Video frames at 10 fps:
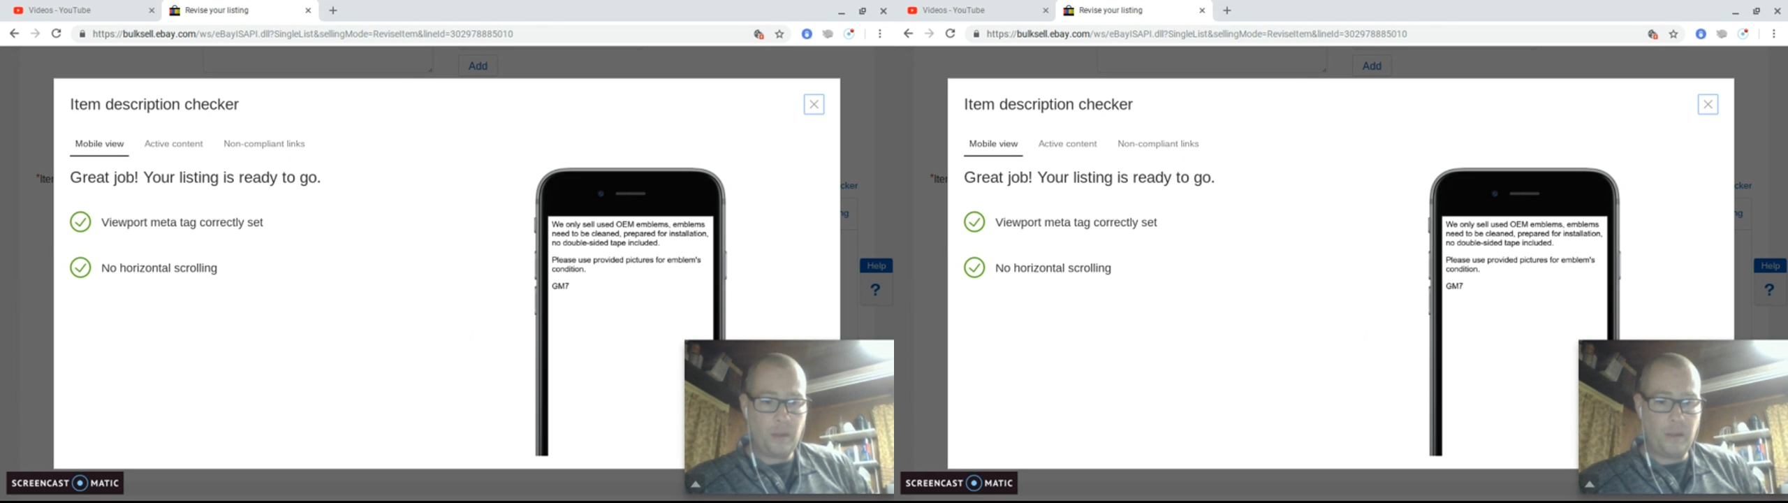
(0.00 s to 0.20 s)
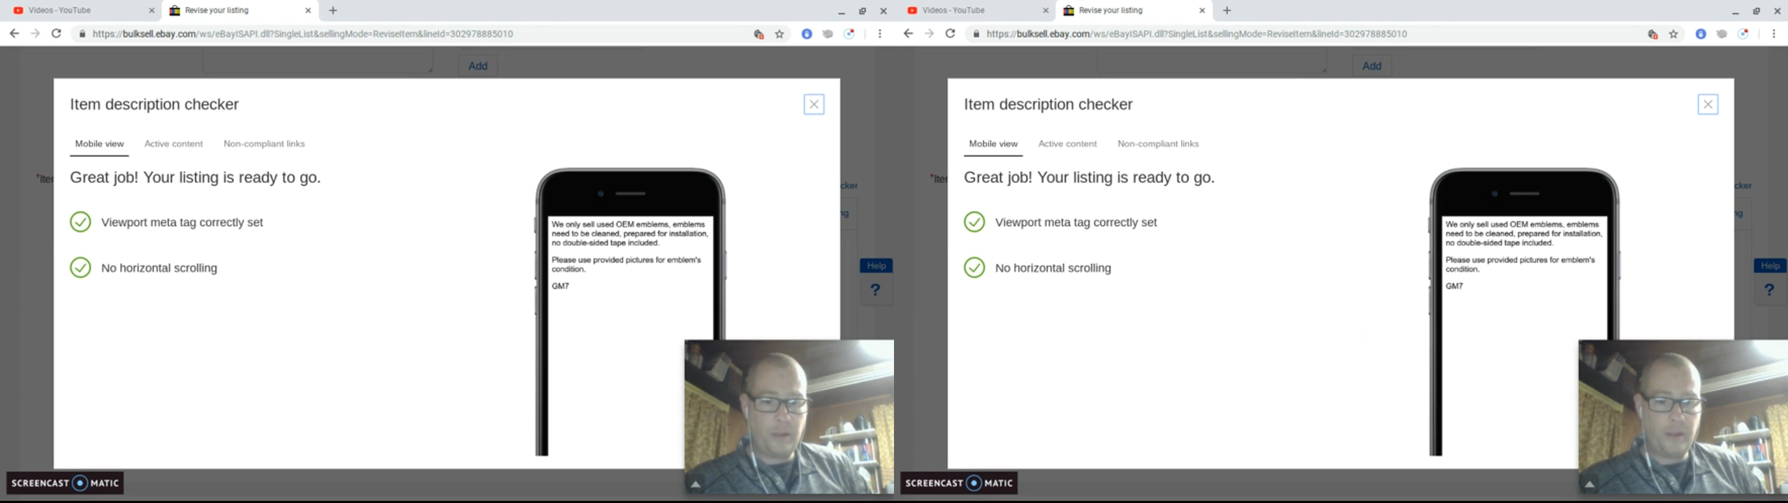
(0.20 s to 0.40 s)

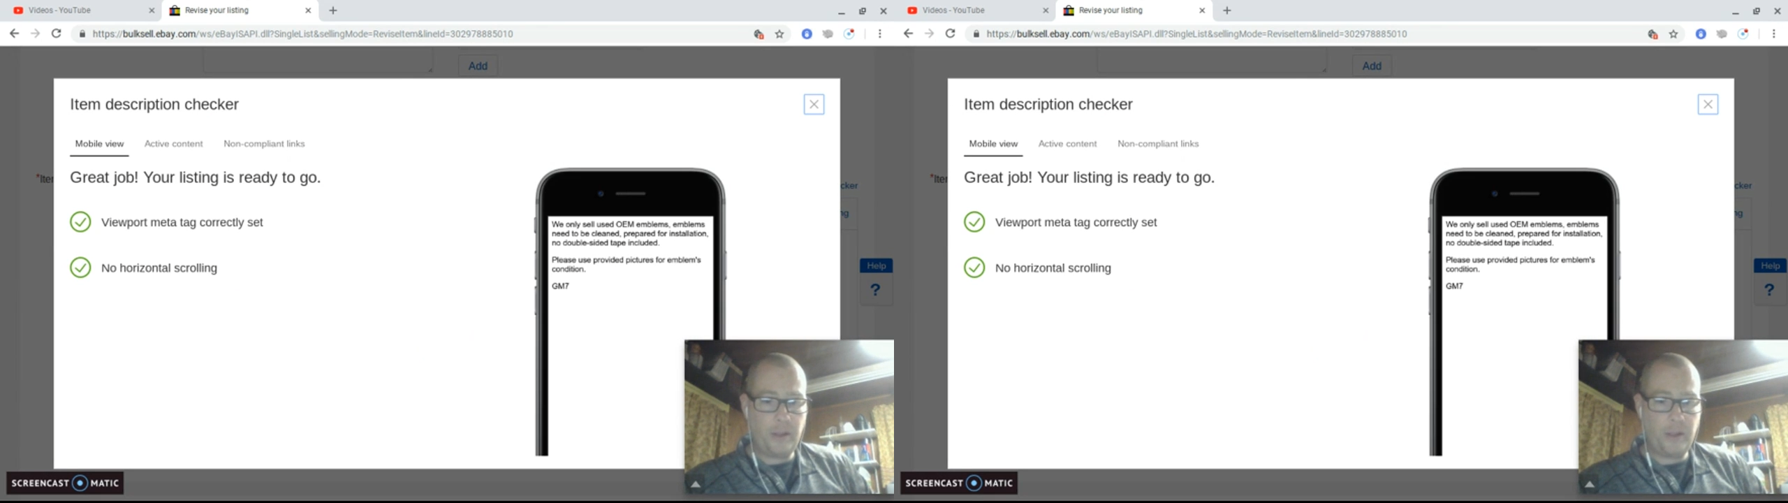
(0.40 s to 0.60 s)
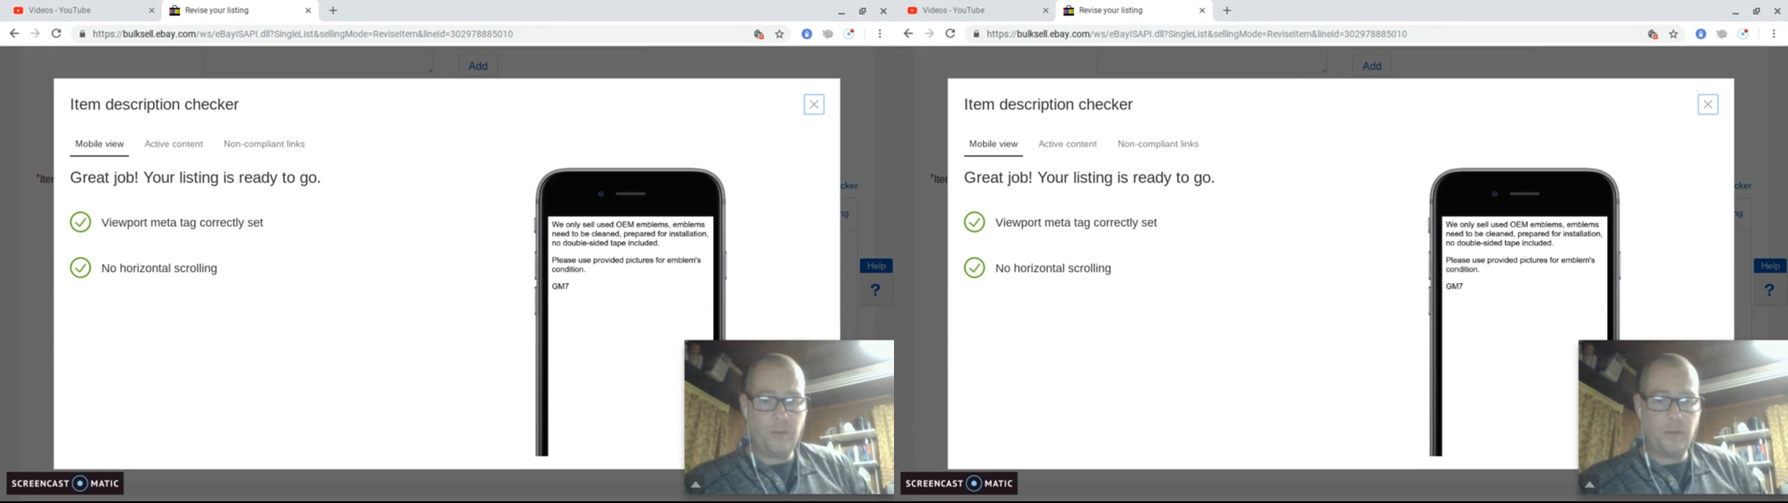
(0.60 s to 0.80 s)
And there you
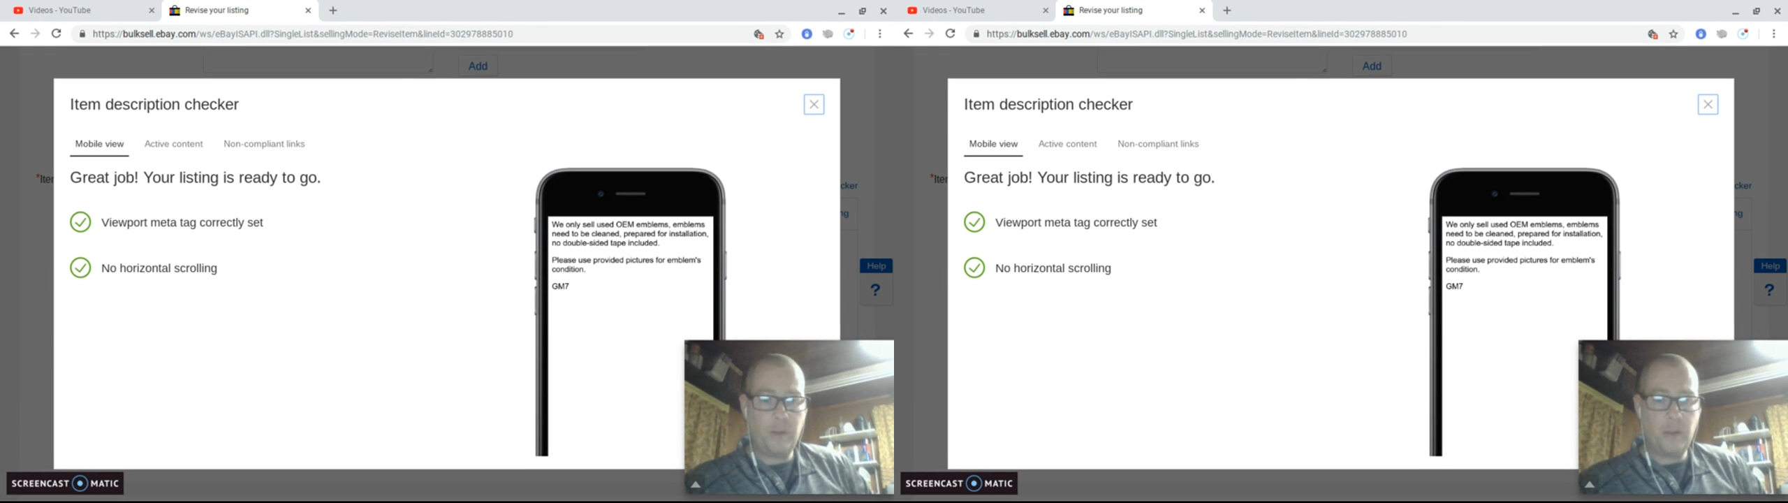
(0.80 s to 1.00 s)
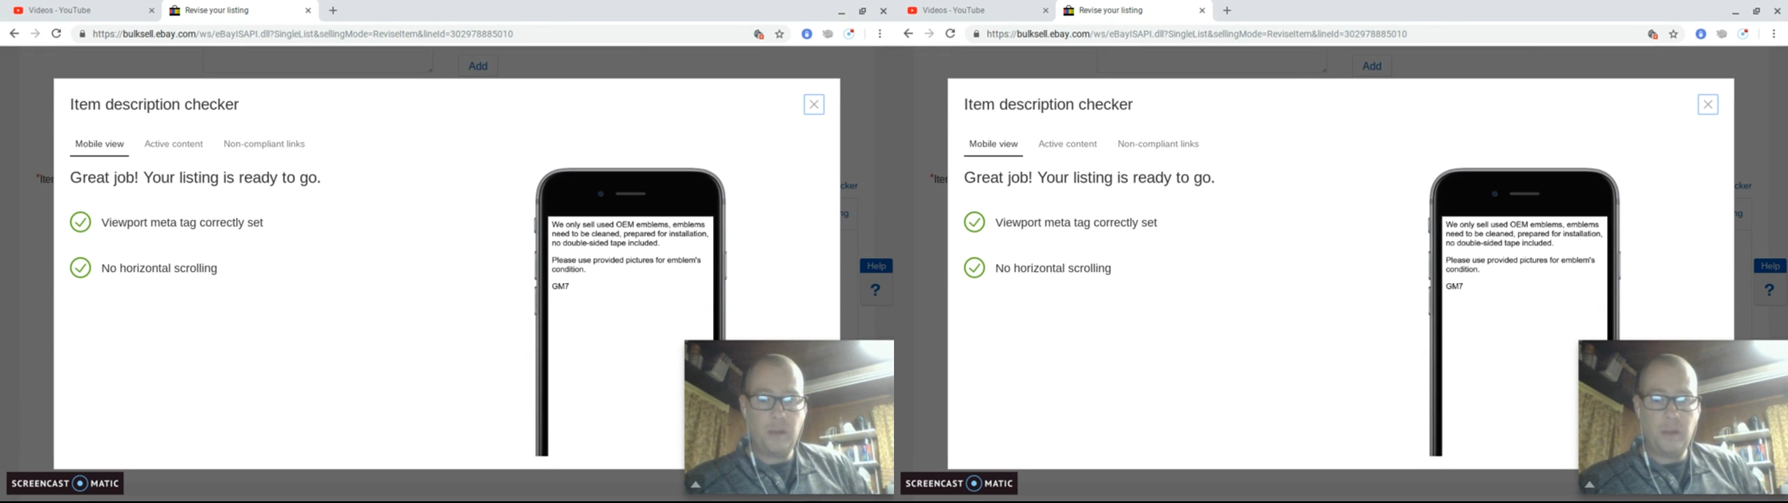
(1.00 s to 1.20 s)
go.
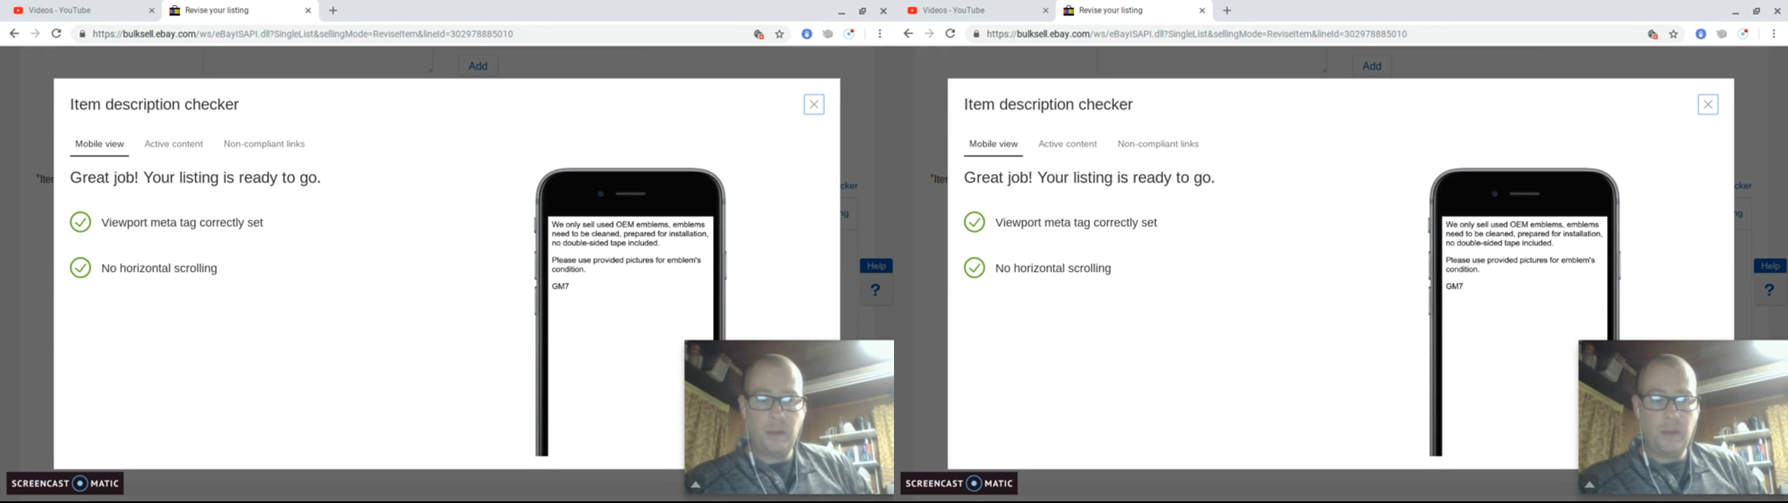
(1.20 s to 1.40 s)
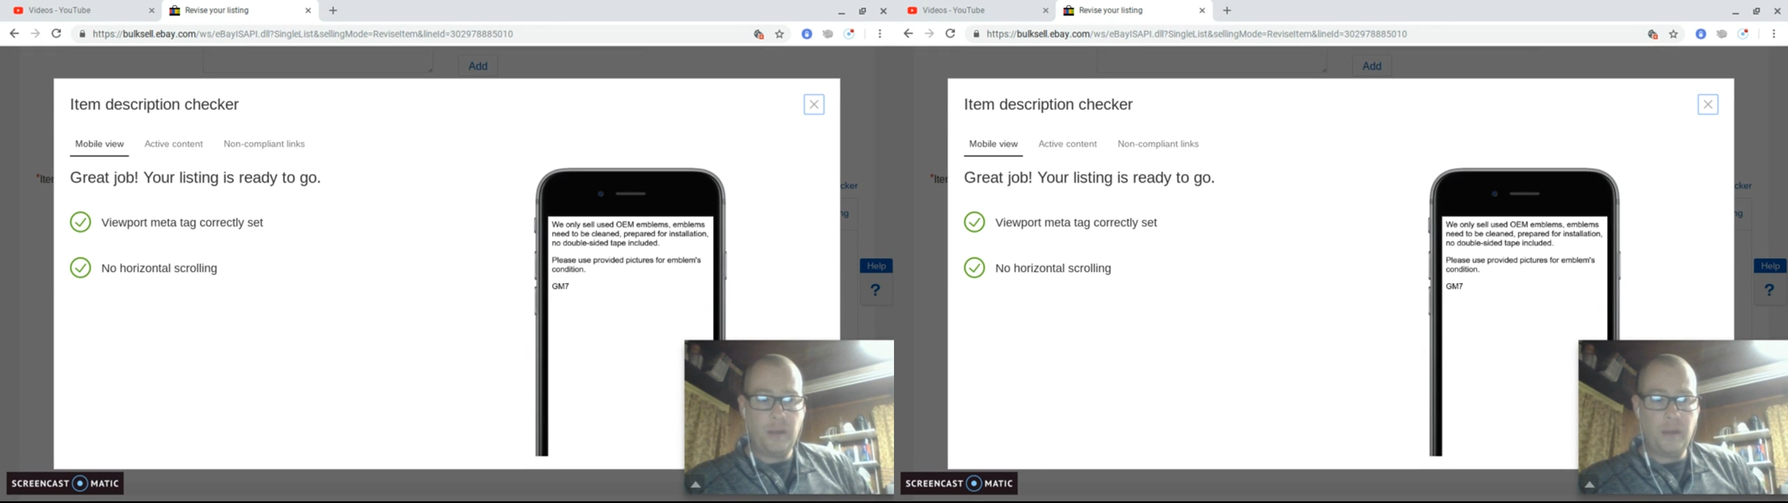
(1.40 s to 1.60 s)

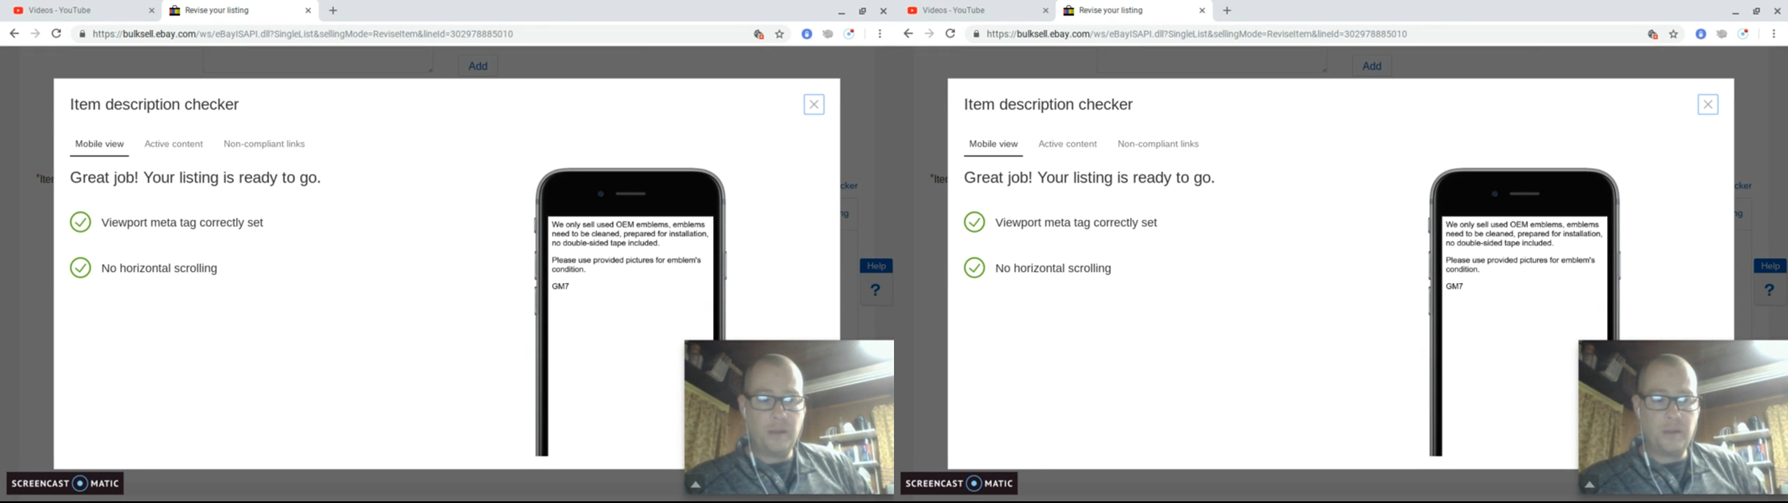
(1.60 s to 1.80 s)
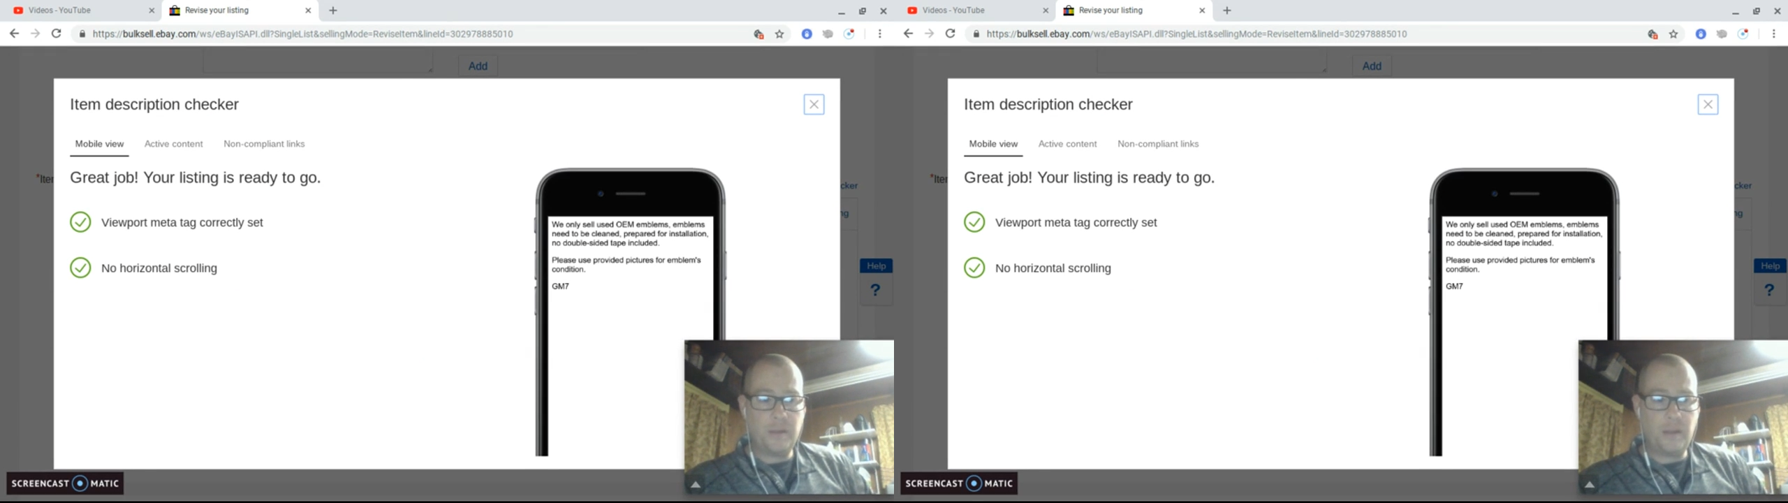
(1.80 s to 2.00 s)

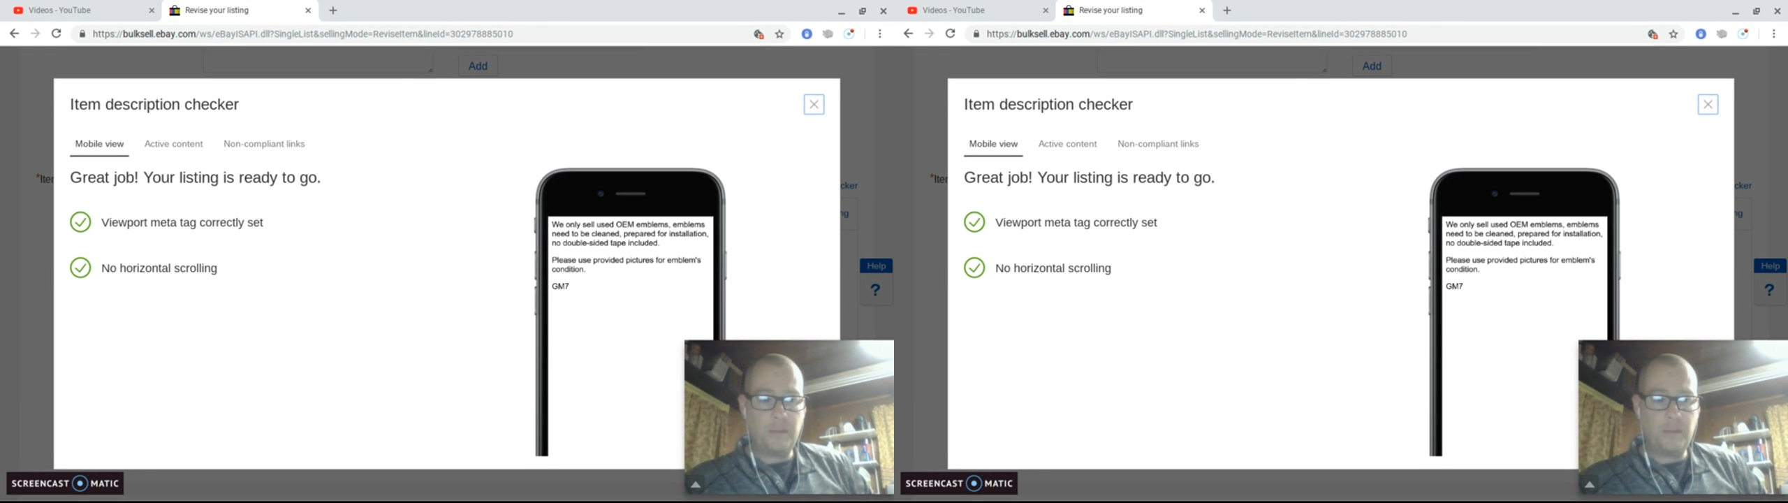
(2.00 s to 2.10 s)
It's